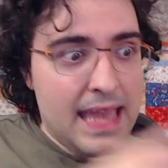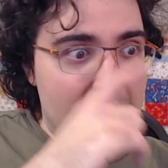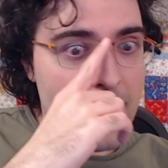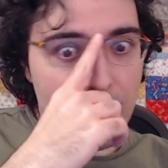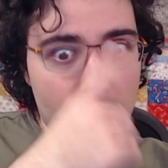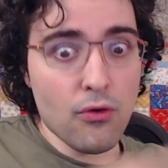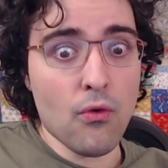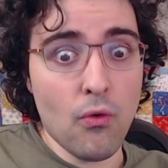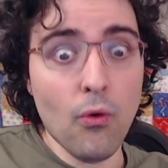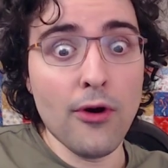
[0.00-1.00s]

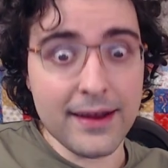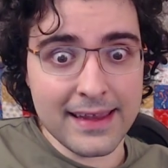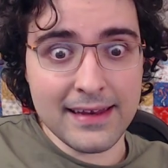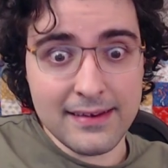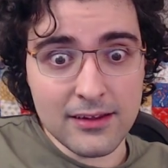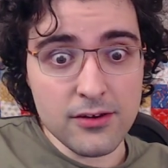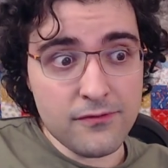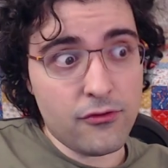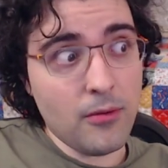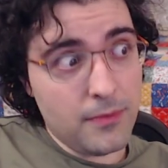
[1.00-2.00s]
Harrow or Gideon
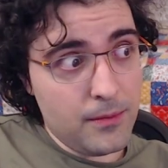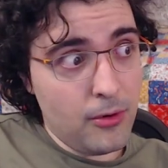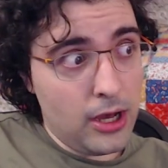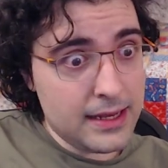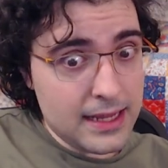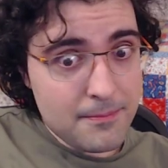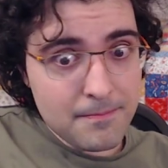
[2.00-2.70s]
from the body.